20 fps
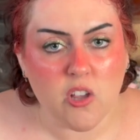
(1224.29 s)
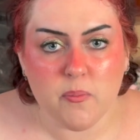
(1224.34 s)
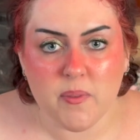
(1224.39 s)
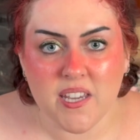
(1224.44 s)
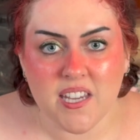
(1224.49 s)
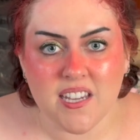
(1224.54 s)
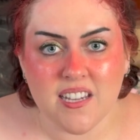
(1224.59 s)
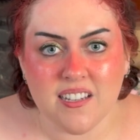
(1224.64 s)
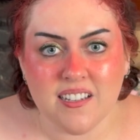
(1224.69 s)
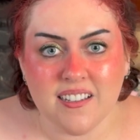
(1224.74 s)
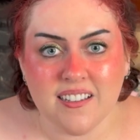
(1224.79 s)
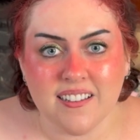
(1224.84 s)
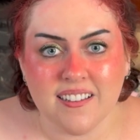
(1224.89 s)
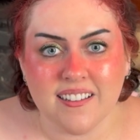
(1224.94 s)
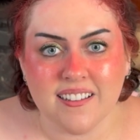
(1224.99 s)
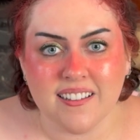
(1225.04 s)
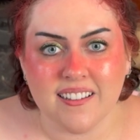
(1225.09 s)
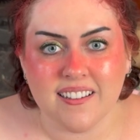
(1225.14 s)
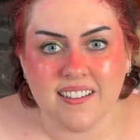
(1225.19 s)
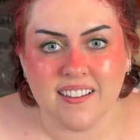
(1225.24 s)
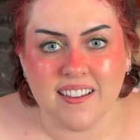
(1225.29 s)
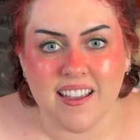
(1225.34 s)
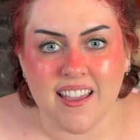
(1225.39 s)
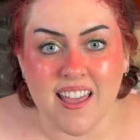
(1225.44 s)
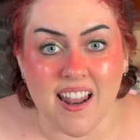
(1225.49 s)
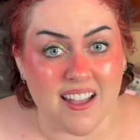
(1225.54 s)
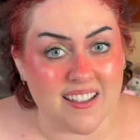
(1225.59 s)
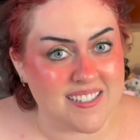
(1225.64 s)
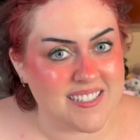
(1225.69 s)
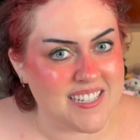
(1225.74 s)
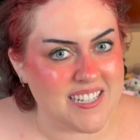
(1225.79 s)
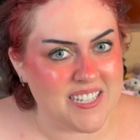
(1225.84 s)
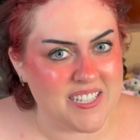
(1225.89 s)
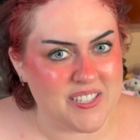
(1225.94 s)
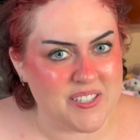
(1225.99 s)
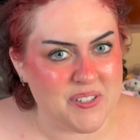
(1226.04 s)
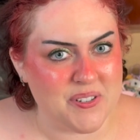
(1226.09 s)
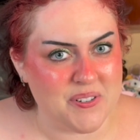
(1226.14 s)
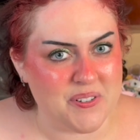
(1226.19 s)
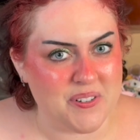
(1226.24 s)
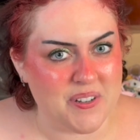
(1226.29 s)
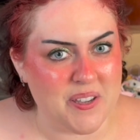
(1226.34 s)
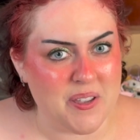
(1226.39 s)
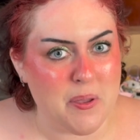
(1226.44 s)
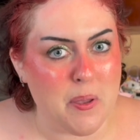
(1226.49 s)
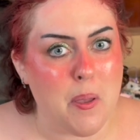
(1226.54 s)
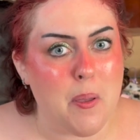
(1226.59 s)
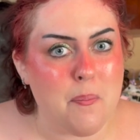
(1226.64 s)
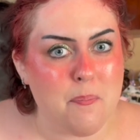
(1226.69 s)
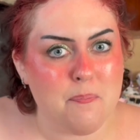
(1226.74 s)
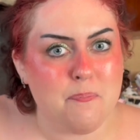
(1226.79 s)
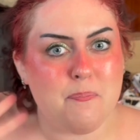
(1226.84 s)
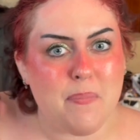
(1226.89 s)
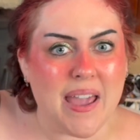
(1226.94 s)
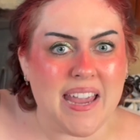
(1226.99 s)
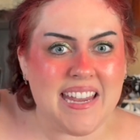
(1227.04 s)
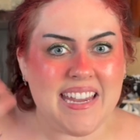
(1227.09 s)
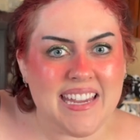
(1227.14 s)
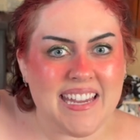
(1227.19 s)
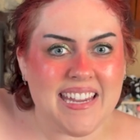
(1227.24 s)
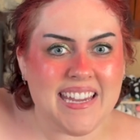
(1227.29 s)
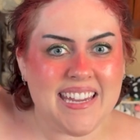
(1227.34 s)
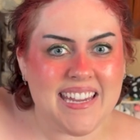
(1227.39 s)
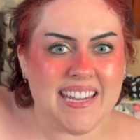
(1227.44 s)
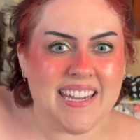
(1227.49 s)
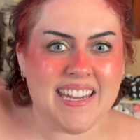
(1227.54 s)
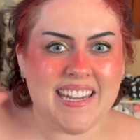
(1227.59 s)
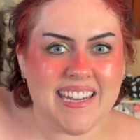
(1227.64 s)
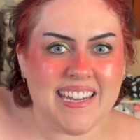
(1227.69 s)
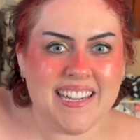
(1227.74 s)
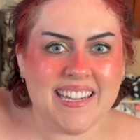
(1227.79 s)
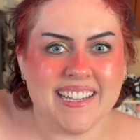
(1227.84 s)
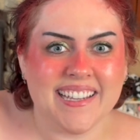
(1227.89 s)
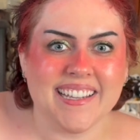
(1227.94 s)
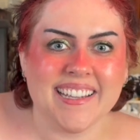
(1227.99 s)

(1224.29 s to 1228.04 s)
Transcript: me, and I'll see you soon. Bye!